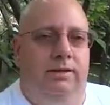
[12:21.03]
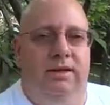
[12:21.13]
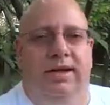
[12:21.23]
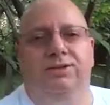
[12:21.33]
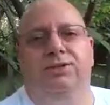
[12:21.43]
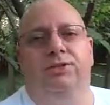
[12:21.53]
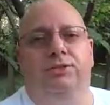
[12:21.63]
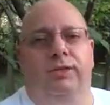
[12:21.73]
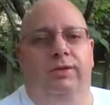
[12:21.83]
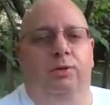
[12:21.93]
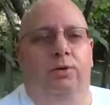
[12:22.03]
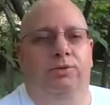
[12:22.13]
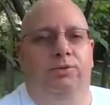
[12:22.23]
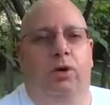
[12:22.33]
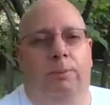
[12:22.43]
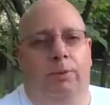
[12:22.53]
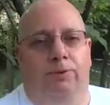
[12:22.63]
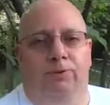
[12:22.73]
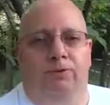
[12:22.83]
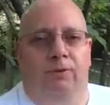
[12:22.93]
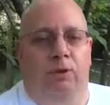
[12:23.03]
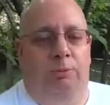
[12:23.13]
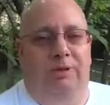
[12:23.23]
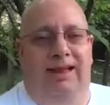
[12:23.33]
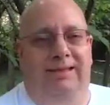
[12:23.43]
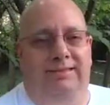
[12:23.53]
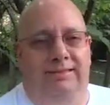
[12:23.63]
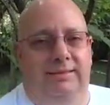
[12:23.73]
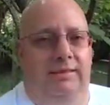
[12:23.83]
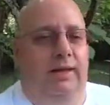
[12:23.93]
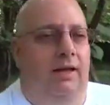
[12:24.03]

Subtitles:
The ancient Greek word topos, or place.